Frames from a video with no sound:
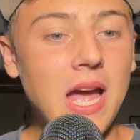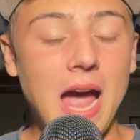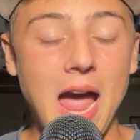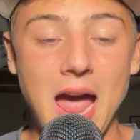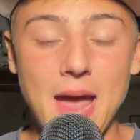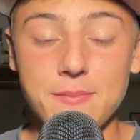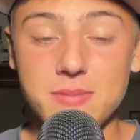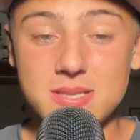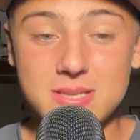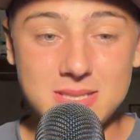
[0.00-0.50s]

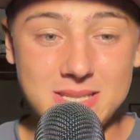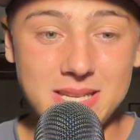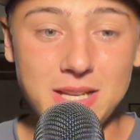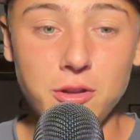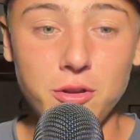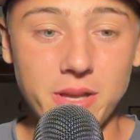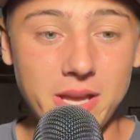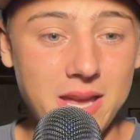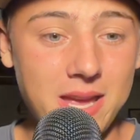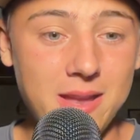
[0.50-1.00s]
I'm
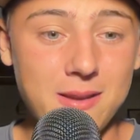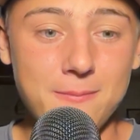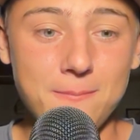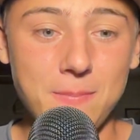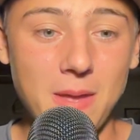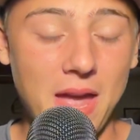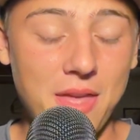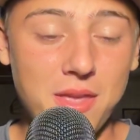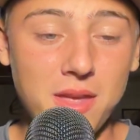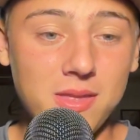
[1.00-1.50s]
still in,
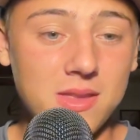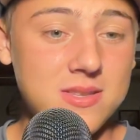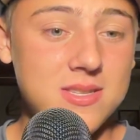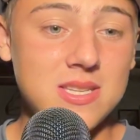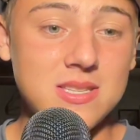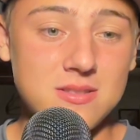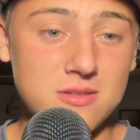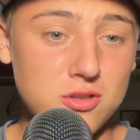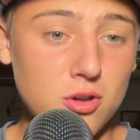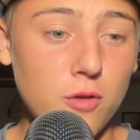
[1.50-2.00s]
I think the
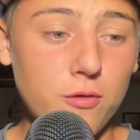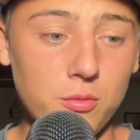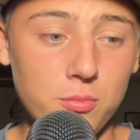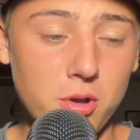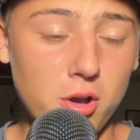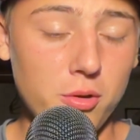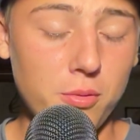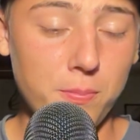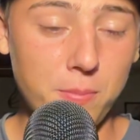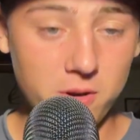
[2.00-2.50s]
season's over
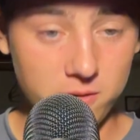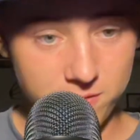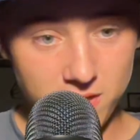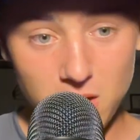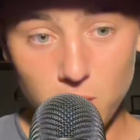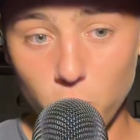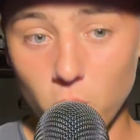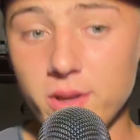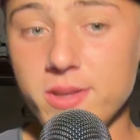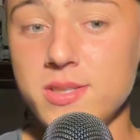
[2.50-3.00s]
mode. But if
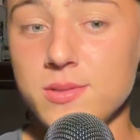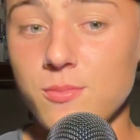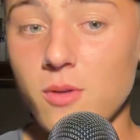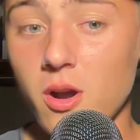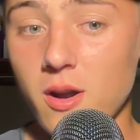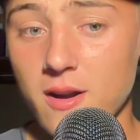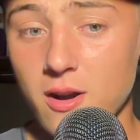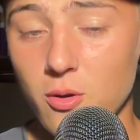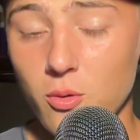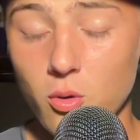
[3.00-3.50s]
they win
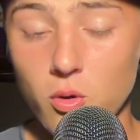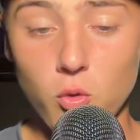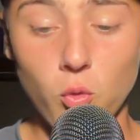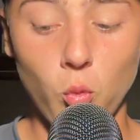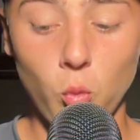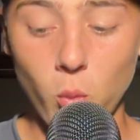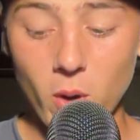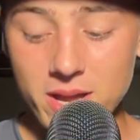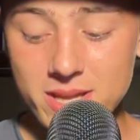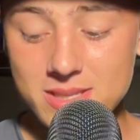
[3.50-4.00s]
tomorrow,
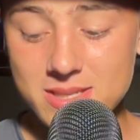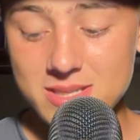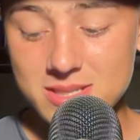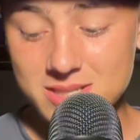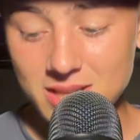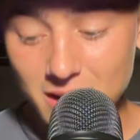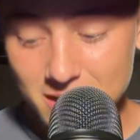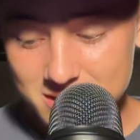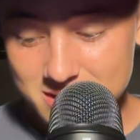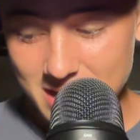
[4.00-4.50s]
win
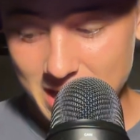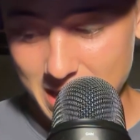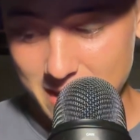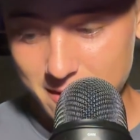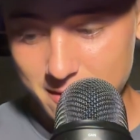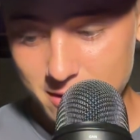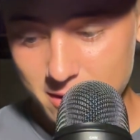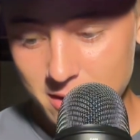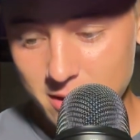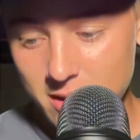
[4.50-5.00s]

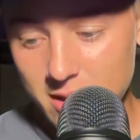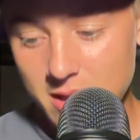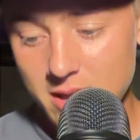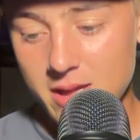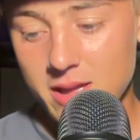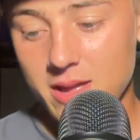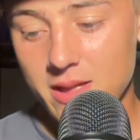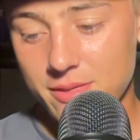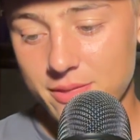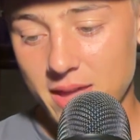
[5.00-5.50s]
Sunday,
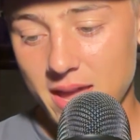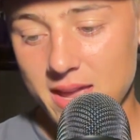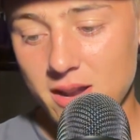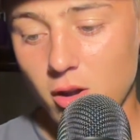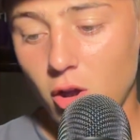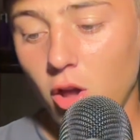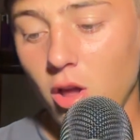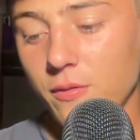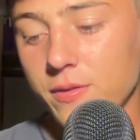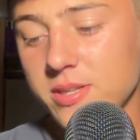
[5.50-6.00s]
then
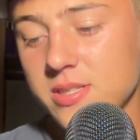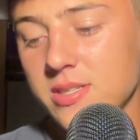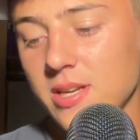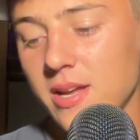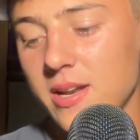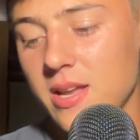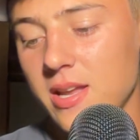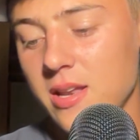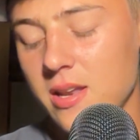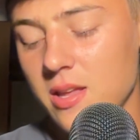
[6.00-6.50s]
all of a
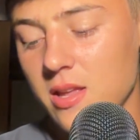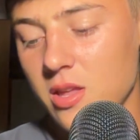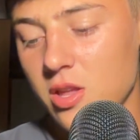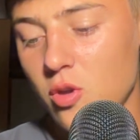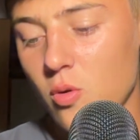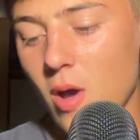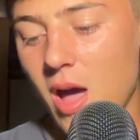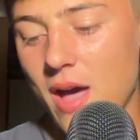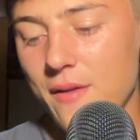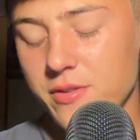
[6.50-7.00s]
sudden
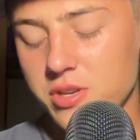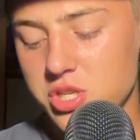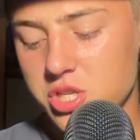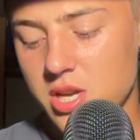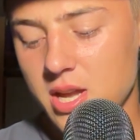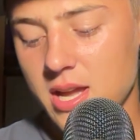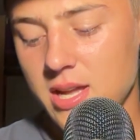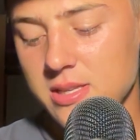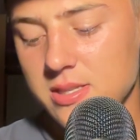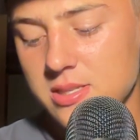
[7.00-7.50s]
you have a
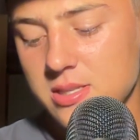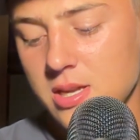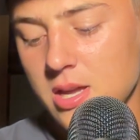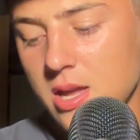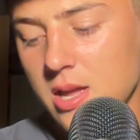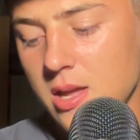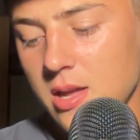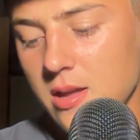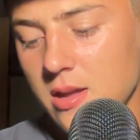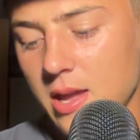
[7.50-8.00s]
chance.
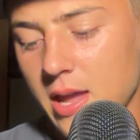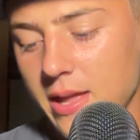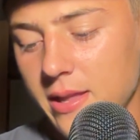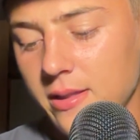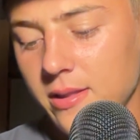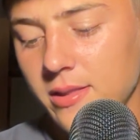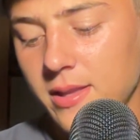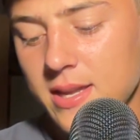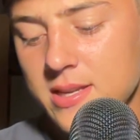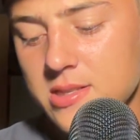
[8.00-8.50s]

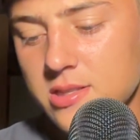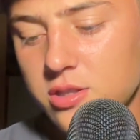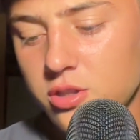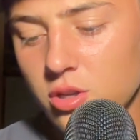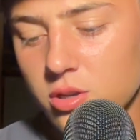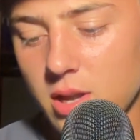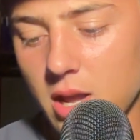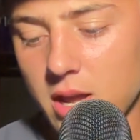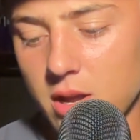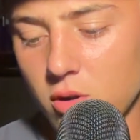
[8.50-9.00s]
And let's
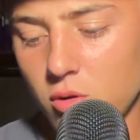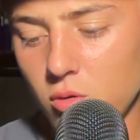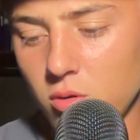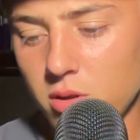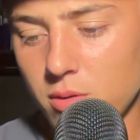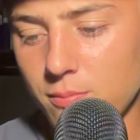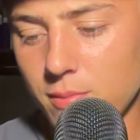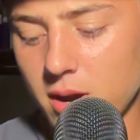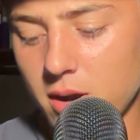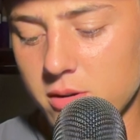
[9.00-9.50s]
look at who
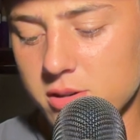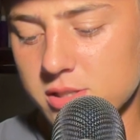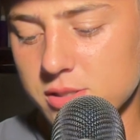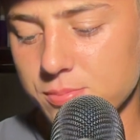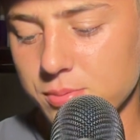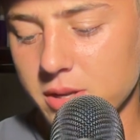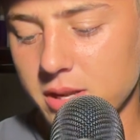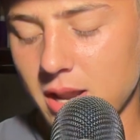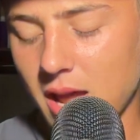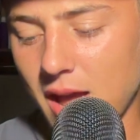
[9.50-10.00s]
the Mariners are
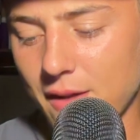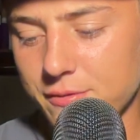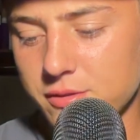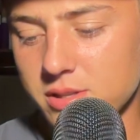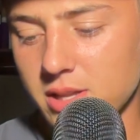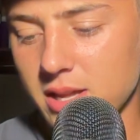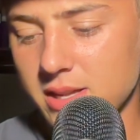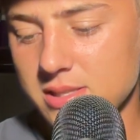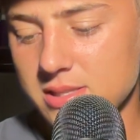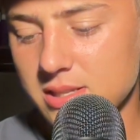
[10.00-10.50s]
playing after
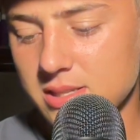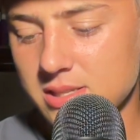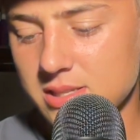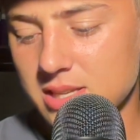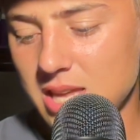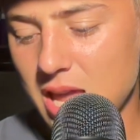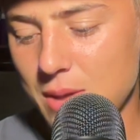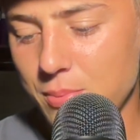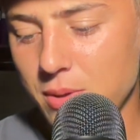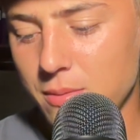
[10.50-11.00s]
that. It's
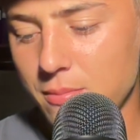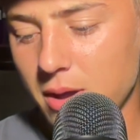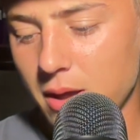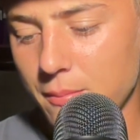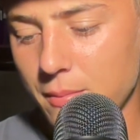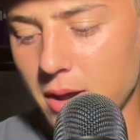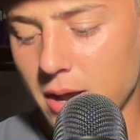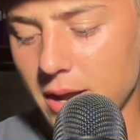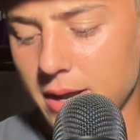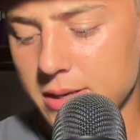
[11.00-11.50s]
escaping my
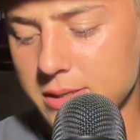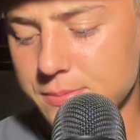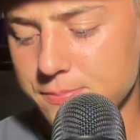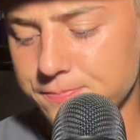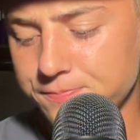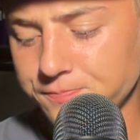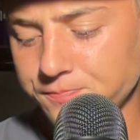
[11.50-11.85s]
mind.